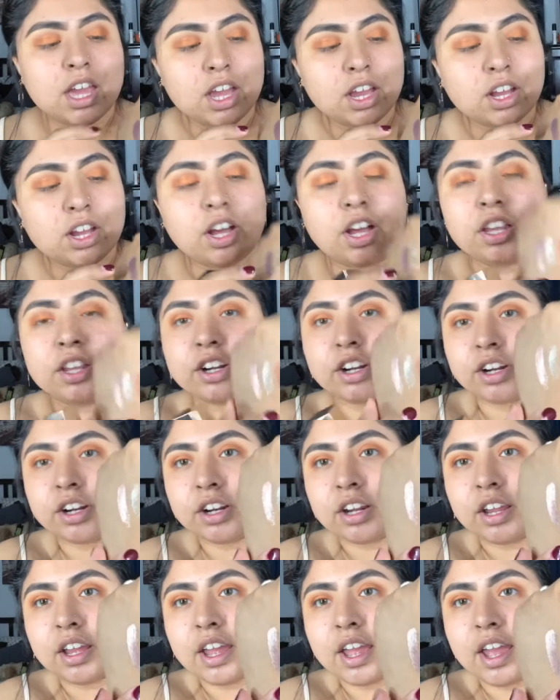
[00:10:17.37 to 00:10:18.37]
color,
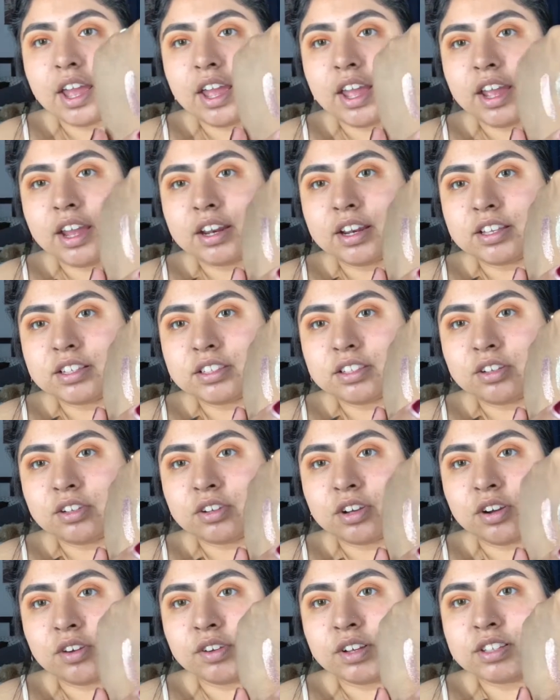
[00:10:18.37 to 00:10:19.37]
and it's, you
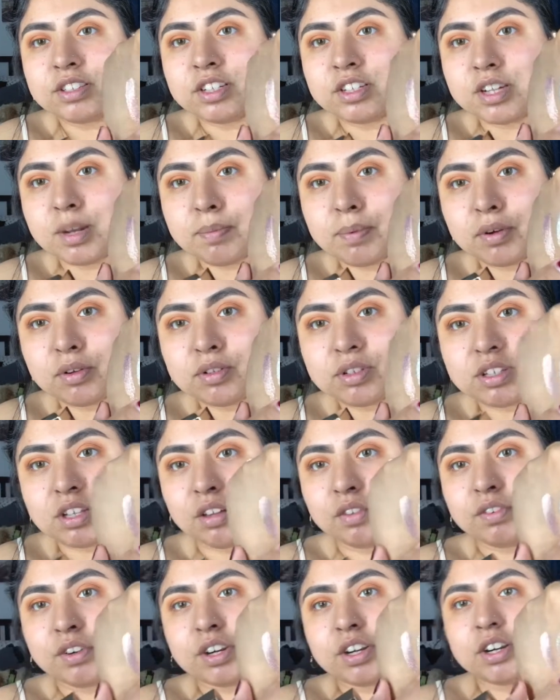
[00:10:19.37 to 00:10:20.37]
know, it's your typical
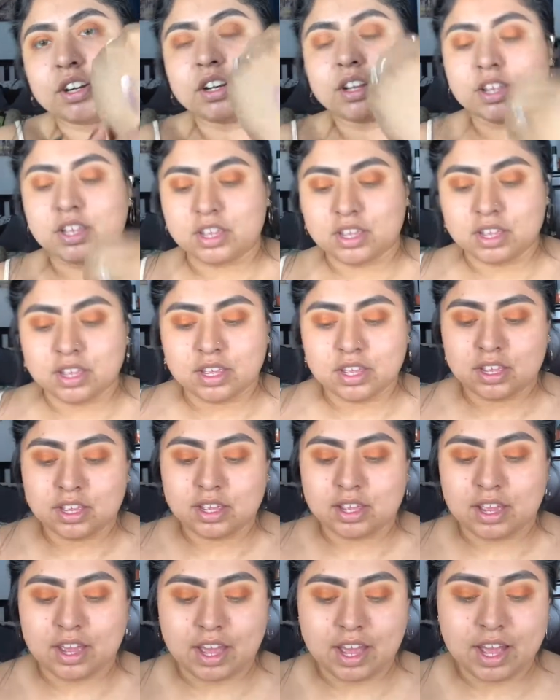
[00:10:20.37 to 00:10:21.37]
silver.
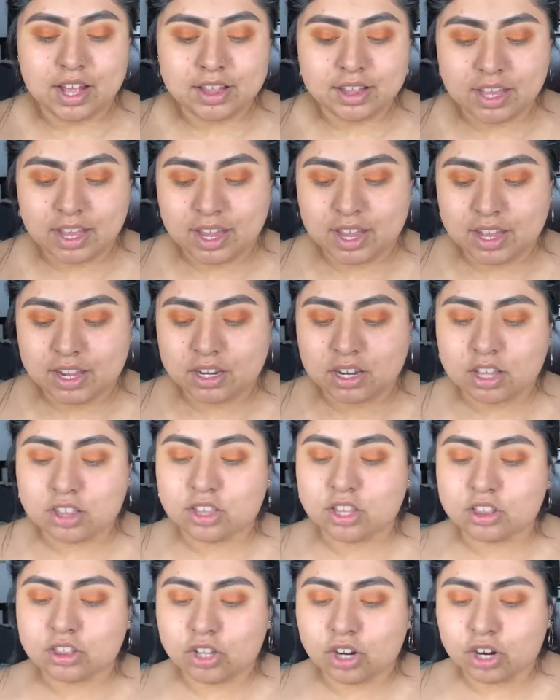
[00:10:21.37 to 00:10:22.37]
And then
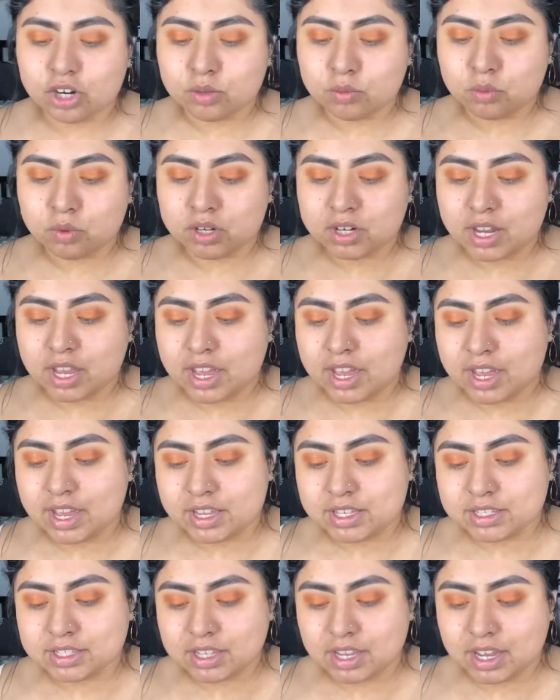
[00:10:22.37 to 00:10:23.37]
the third one
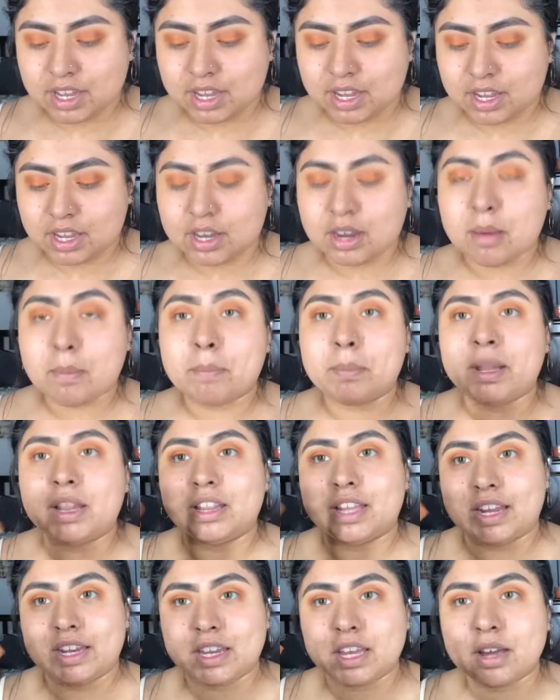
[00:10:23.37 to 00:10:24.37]
is in
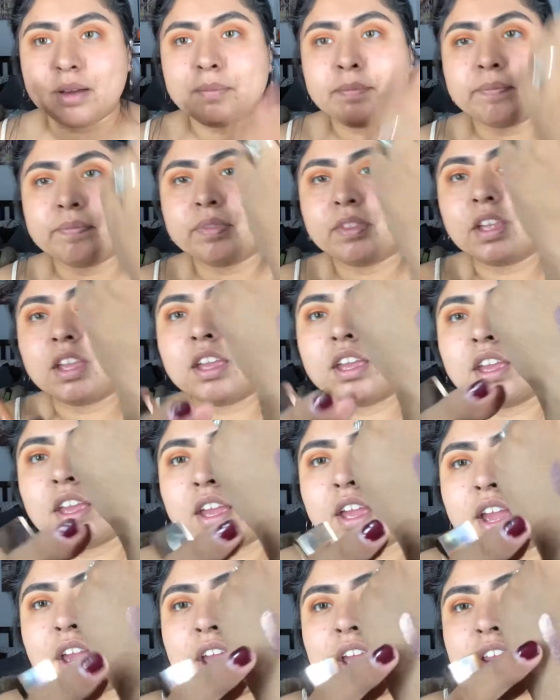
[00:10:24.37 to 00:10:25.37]
Millennium,
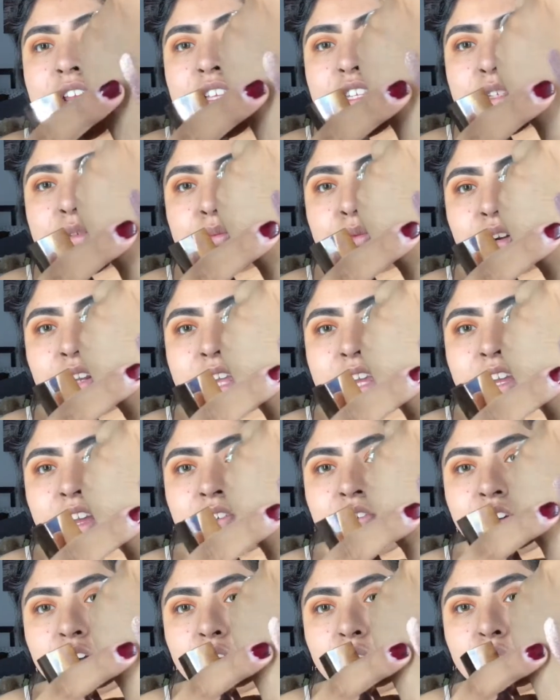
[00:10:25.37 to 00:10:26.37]
and it's more like
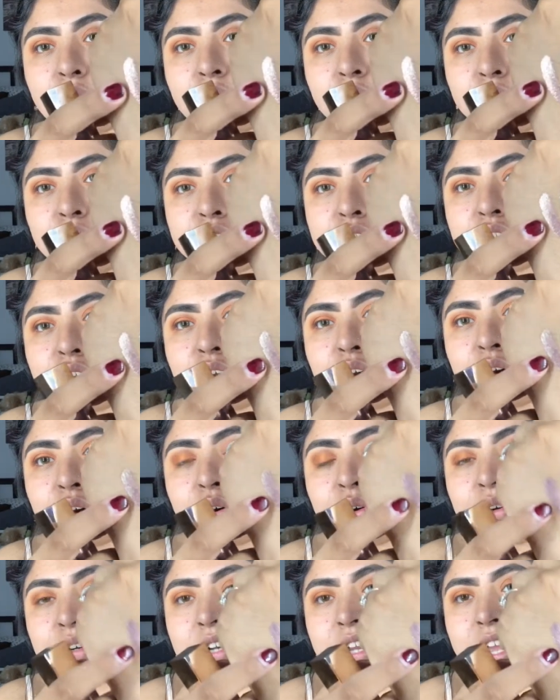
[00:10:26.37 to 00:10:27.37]
of a cool
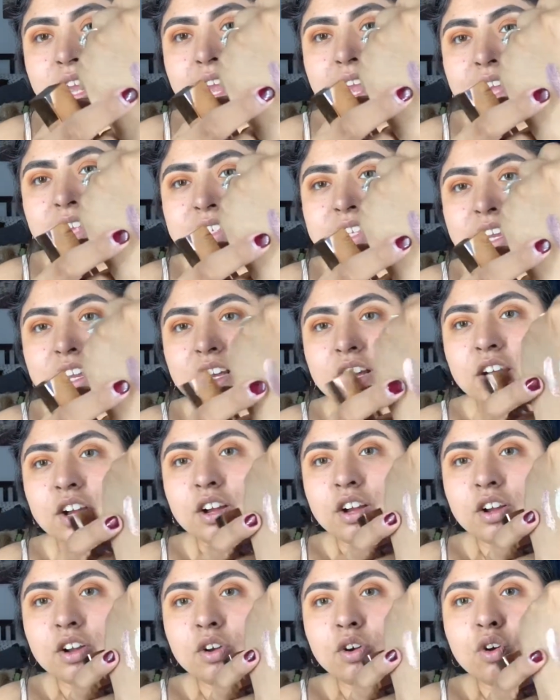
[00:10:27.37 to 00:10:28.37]
tone. It has like a
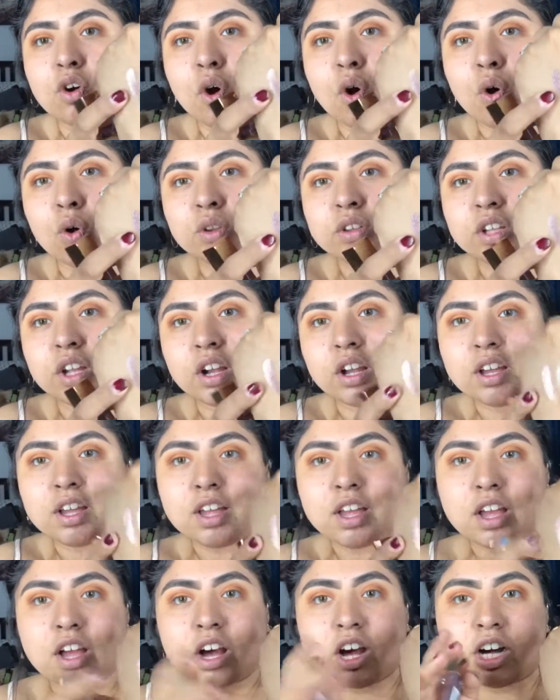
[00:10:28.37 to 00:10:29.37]
gold
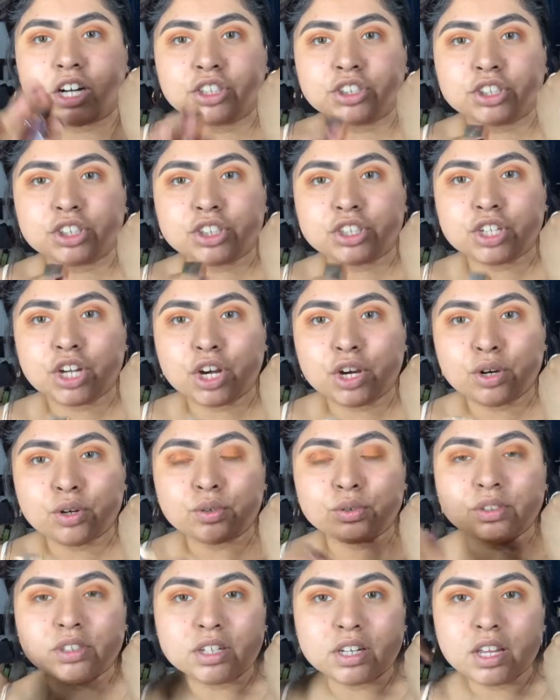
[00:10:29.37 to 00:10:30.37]

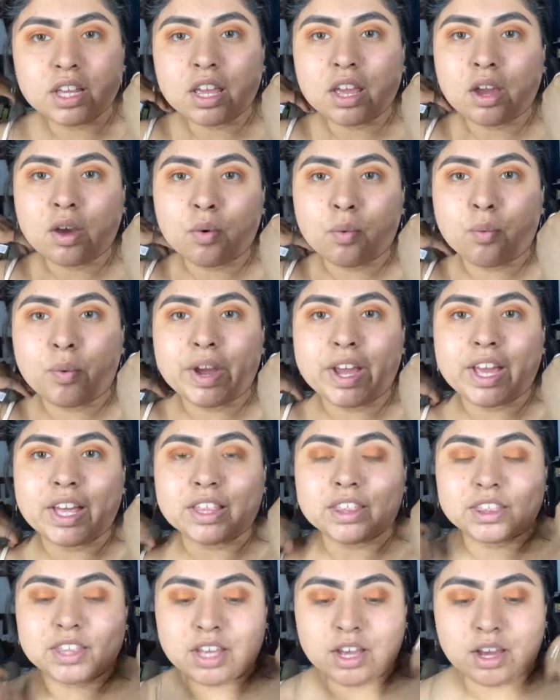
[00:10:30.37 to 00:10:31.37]
undertone with